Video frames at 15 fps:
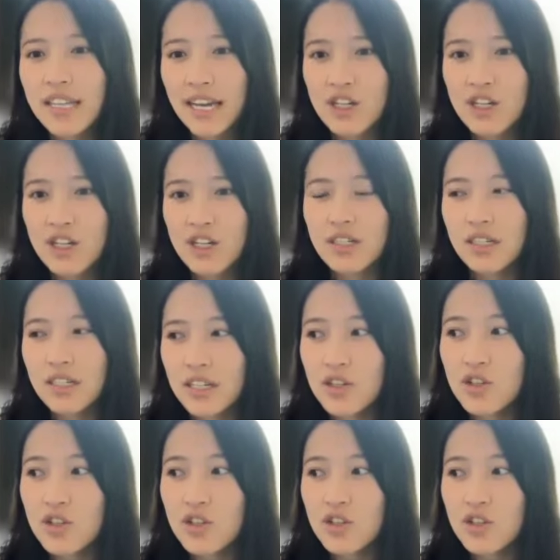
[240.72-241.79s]
got
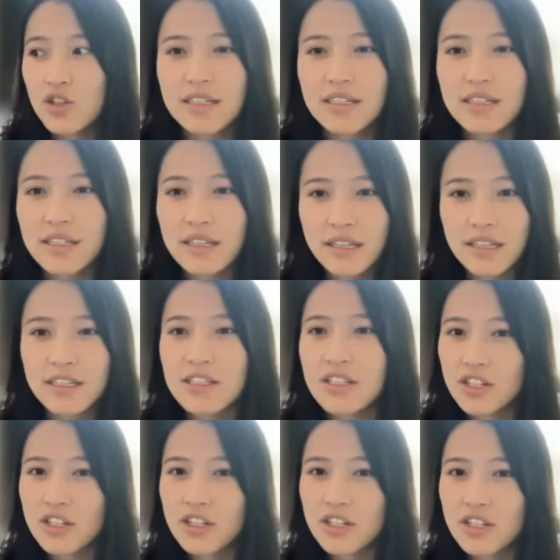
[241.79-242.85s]
naturally interested in
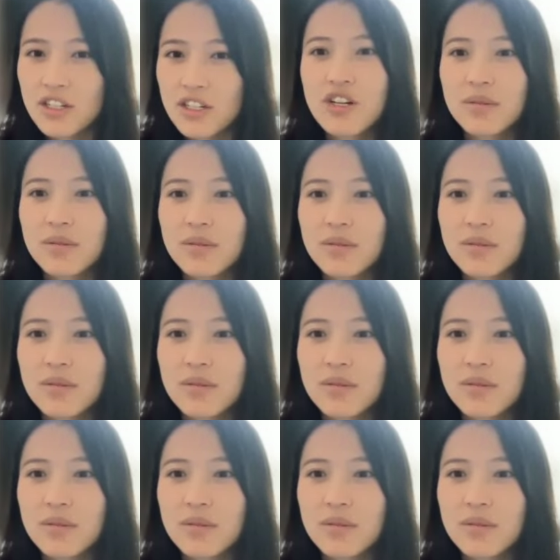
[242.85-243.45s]
such culture,